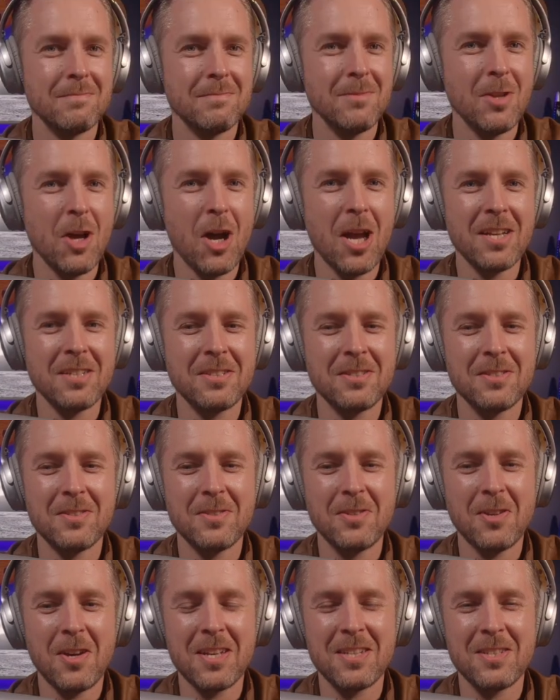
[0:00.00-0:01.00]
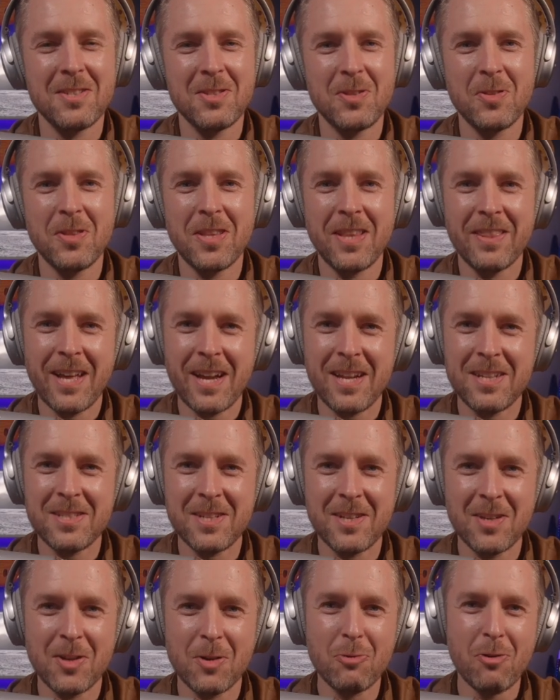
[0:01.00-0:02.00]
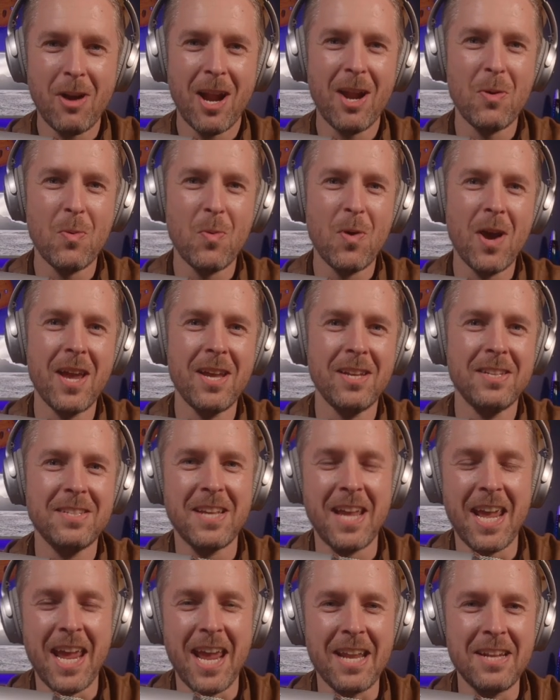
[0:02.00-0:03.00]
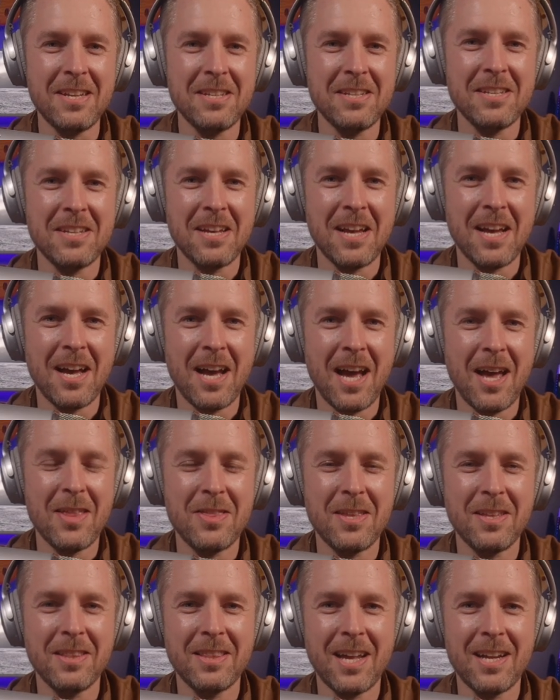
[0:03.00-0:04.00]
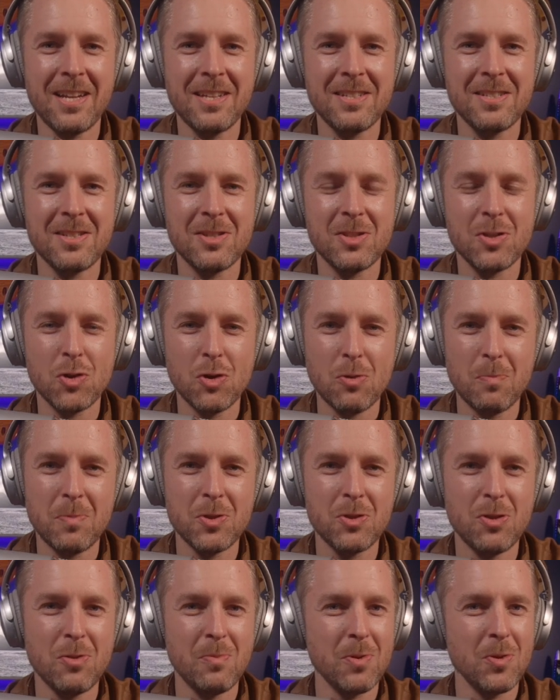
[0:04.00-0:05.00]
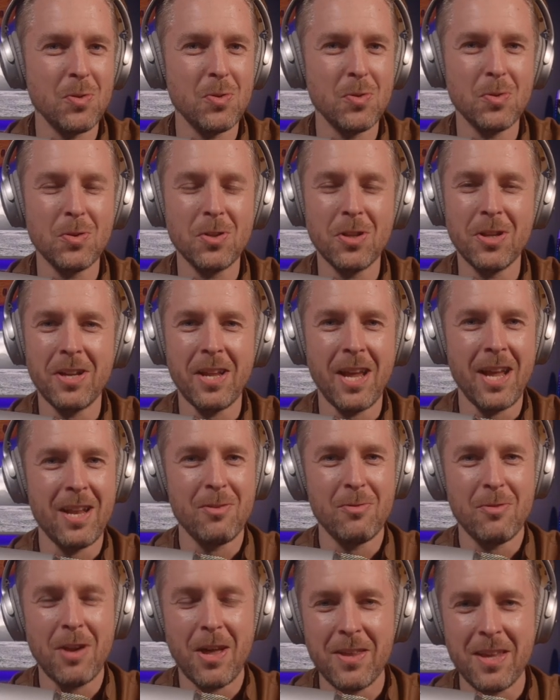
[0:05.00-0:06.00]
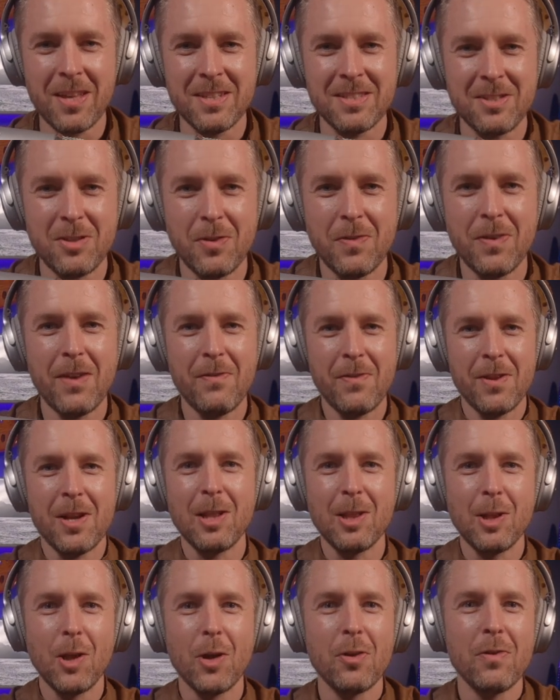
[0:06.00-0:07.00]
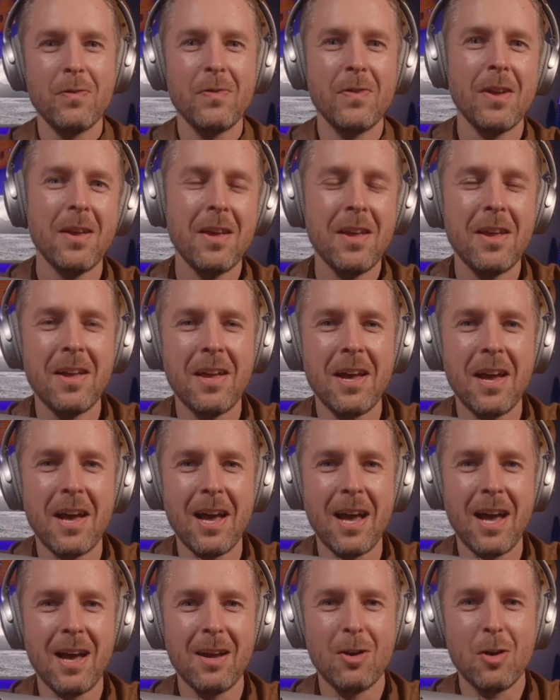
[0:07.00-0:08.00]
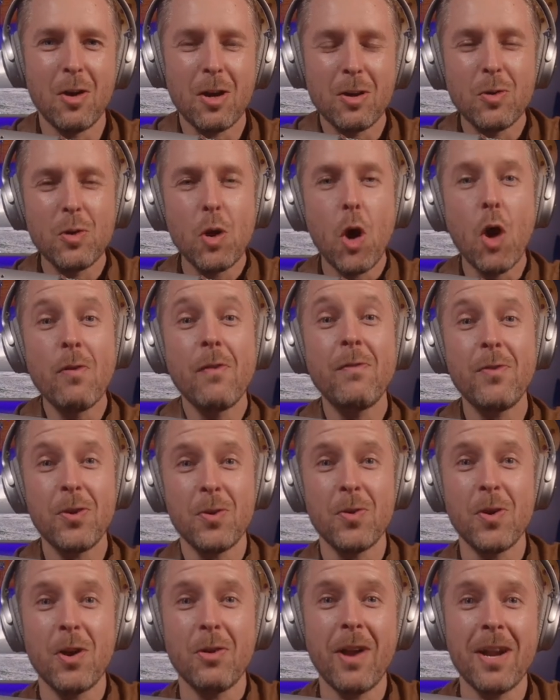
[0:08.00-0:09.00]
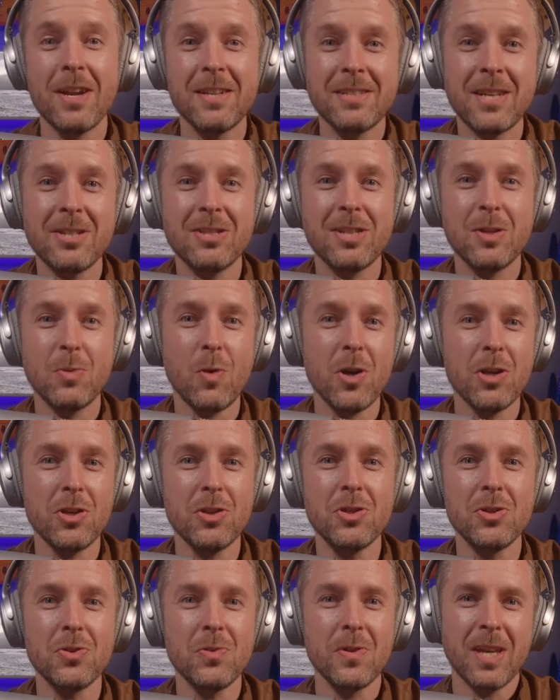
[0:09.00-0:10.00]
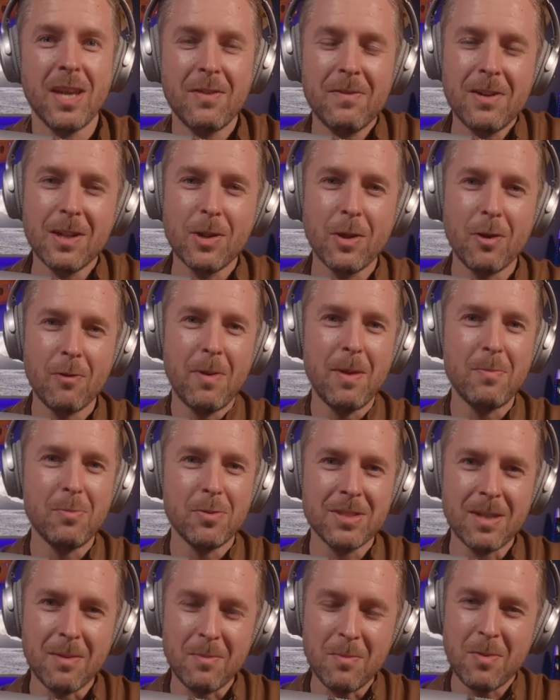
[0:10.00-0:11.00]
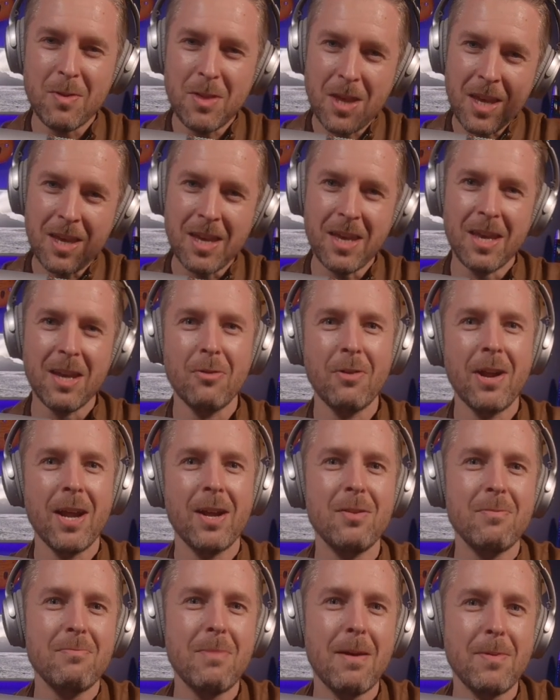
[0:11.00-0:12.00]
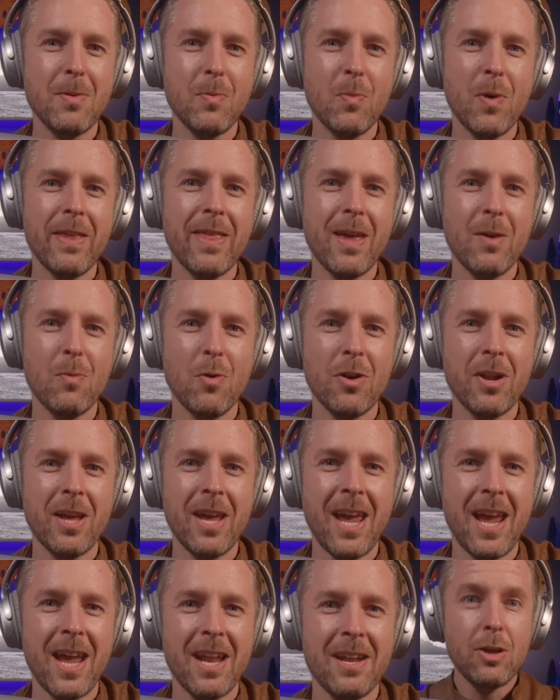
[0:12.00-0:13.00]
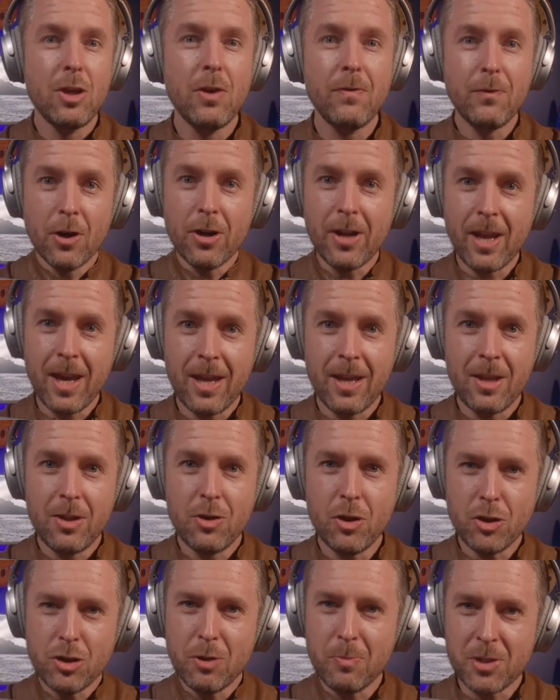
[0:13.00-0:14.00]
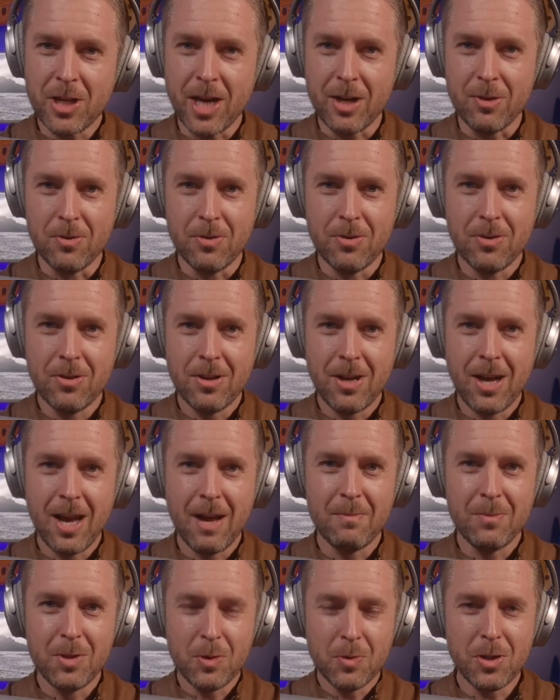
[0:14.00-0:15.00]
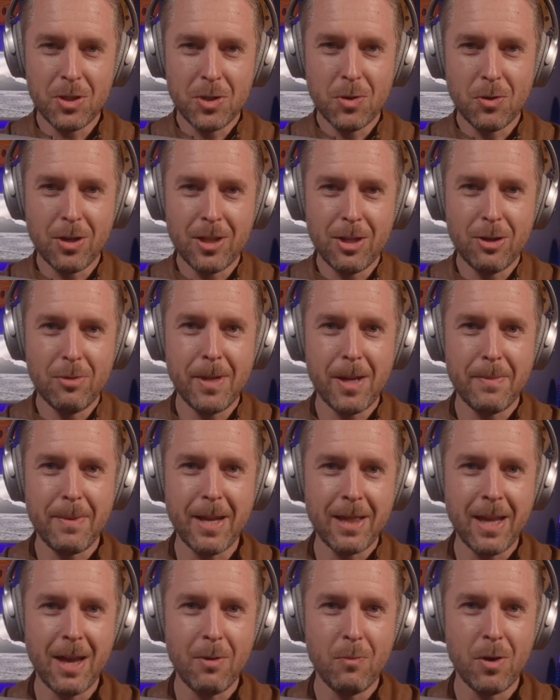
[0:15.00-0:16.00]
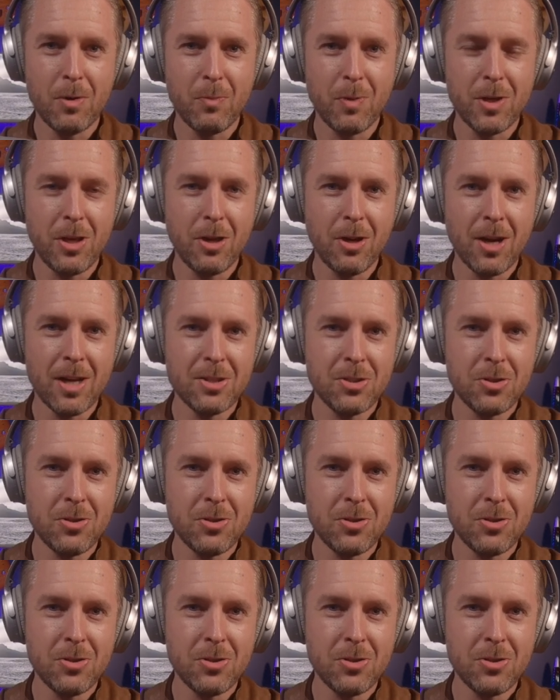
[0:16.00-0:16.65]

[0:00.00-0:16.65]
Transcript: Nice, nice, dude. That is a great way to end. Uh, I think that is super, super cool, and and I think it's you've given a lot of uh, a, good, good overview around essentially what you do and given a lot of people some thinking around maybe where they want to head. You've got a YouTube channel. Um, do you want to talk a little bit about that? What, what you guys